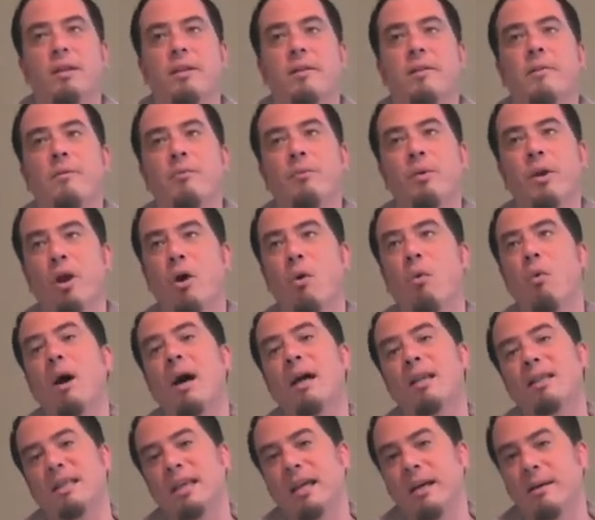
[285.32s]
we don't
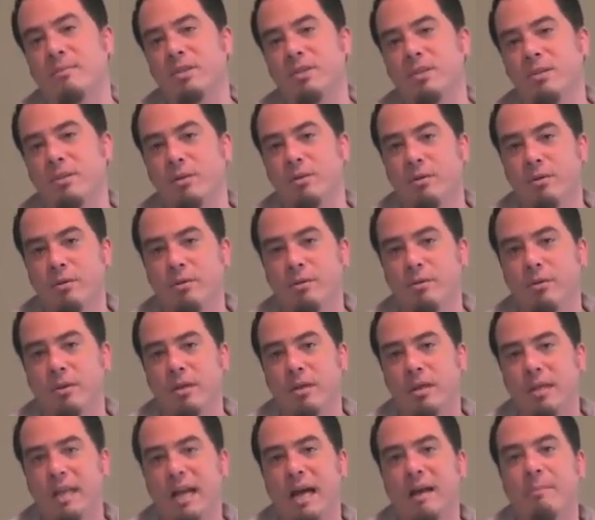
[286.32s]
want them
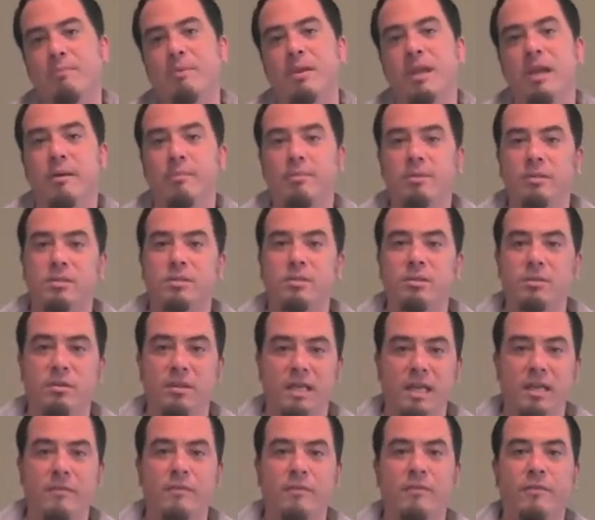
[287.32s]
to not be able to
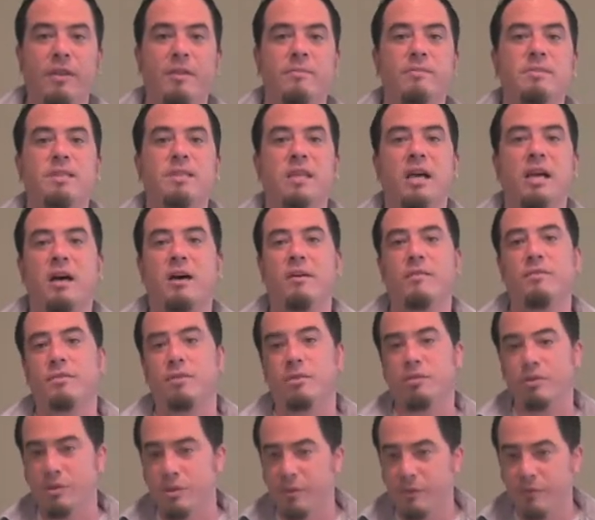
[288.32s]
think for themselves
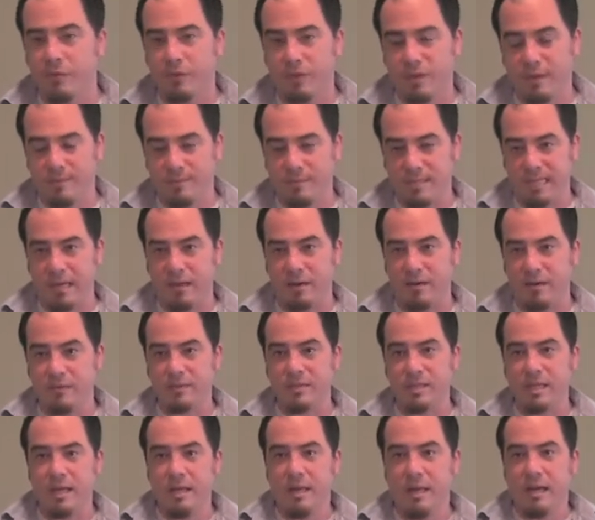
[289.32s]
or do for
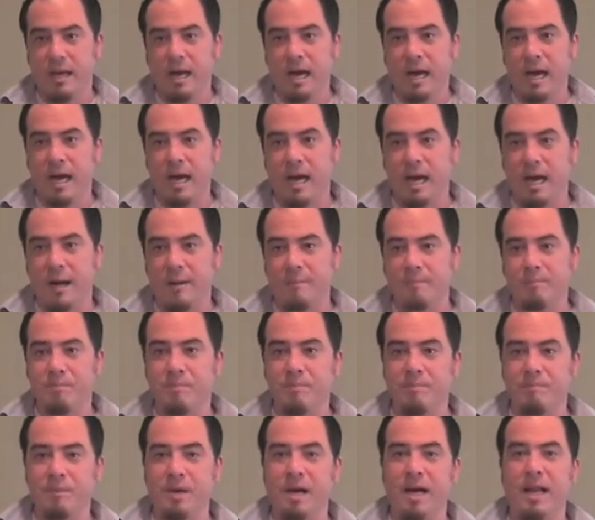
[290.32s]
themselves.
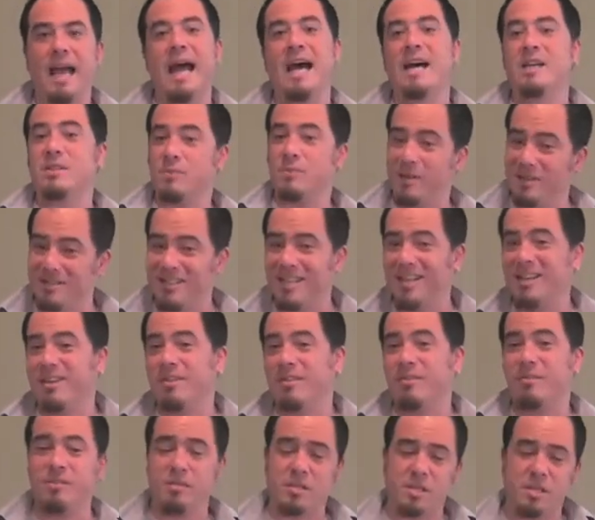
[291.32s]
But as we were
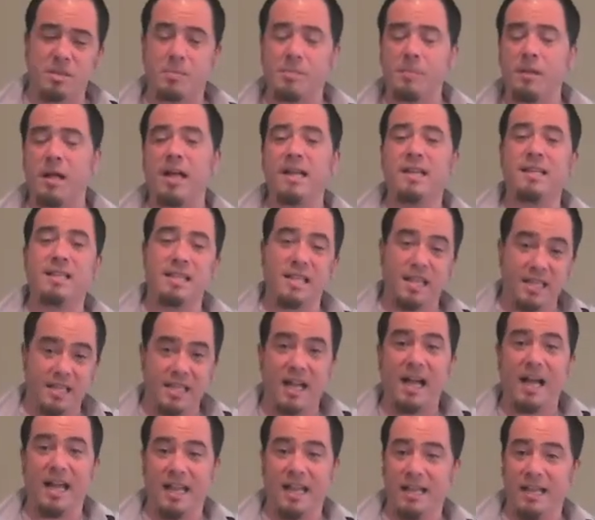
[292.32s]
digging through the supply
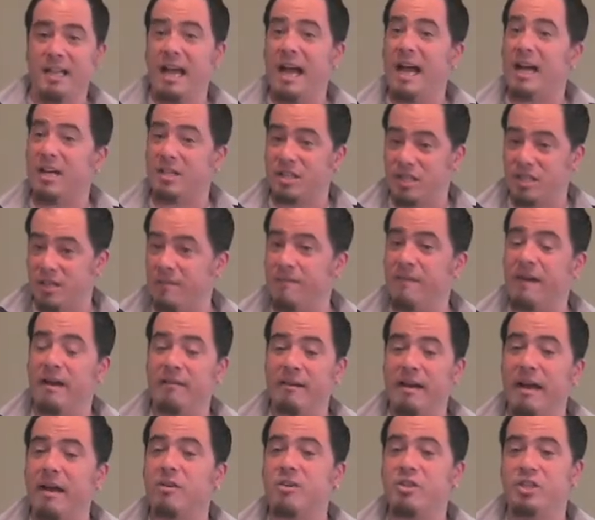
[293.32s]
closet, I actually
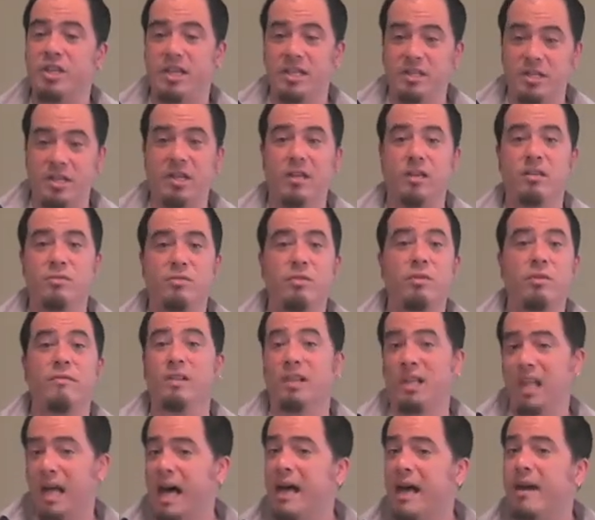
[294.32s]
found out she had done sort of
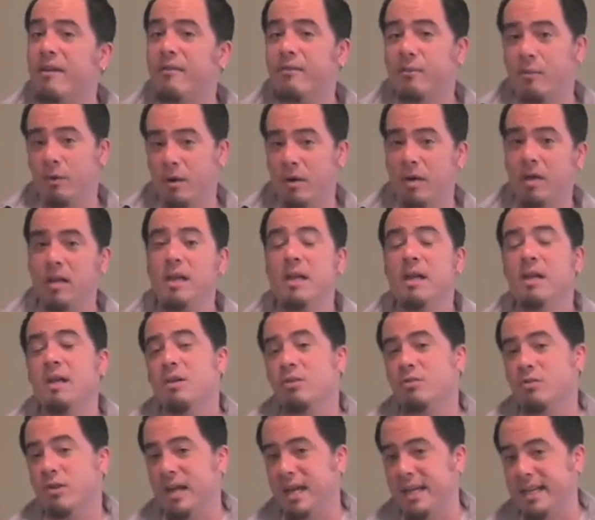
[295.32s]
a lot of work
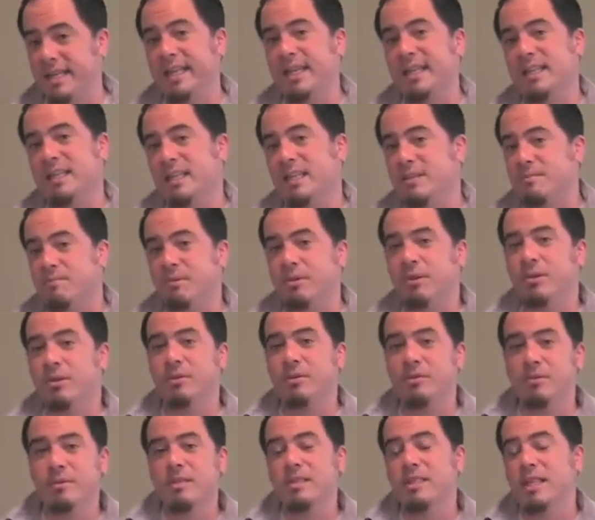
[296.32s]
trying to get this
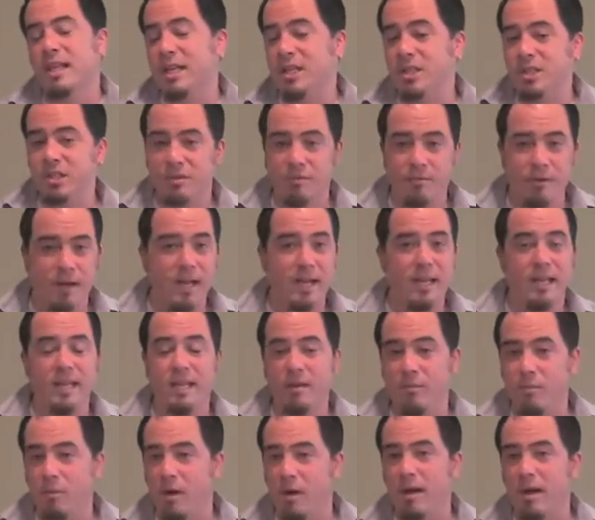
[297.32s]
balloon station ready
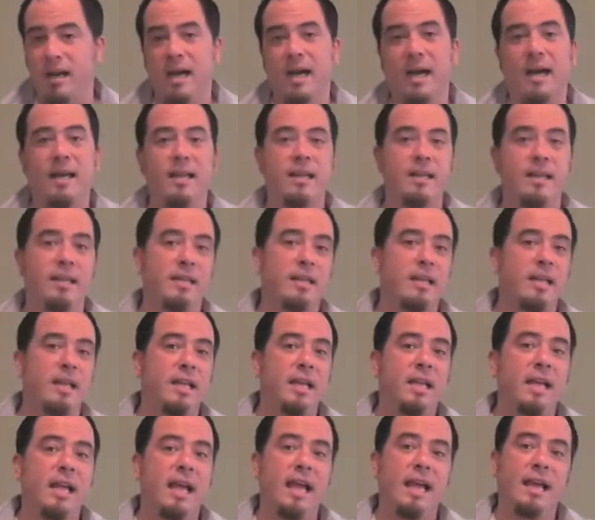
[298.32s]
and whatnot,
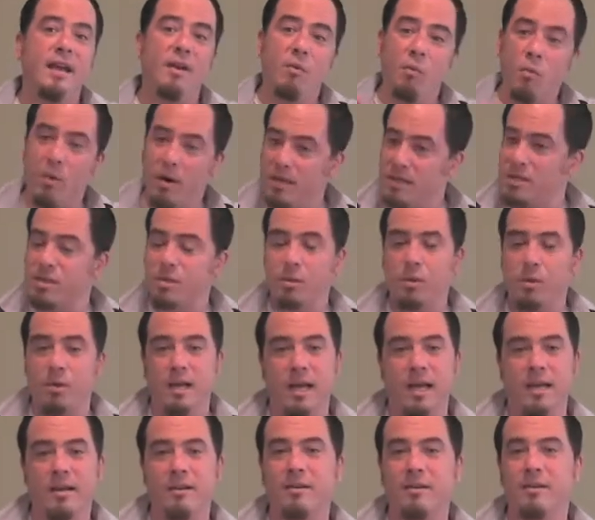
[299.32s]
and it was
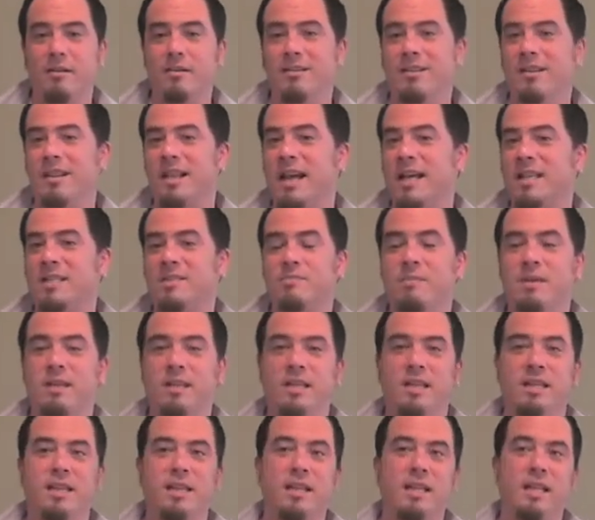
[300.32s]
thrown on her in the last
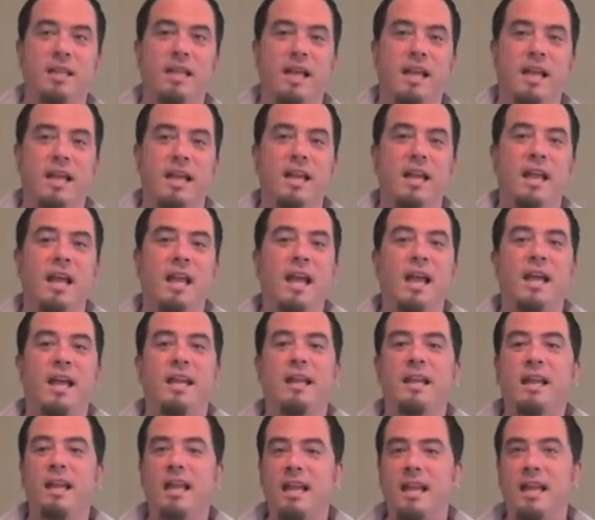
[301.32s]
minute, and
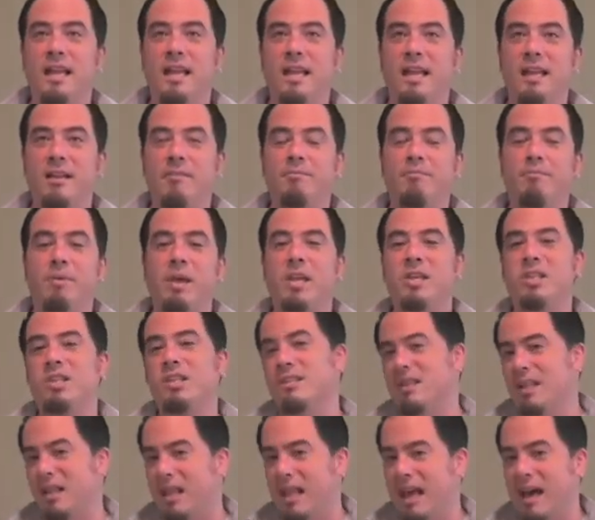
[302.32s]

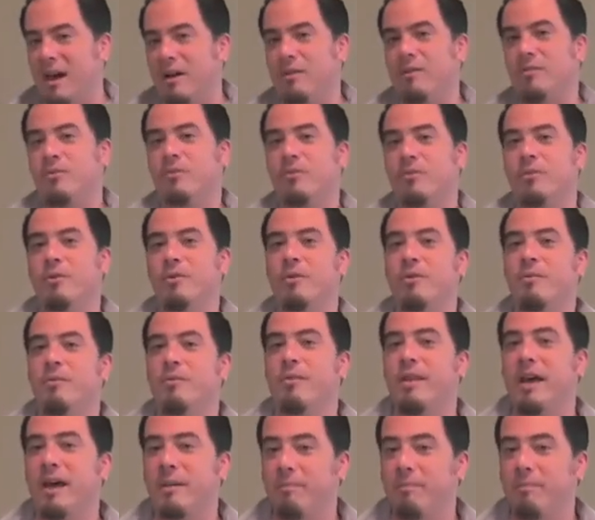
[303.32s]
patience allows for that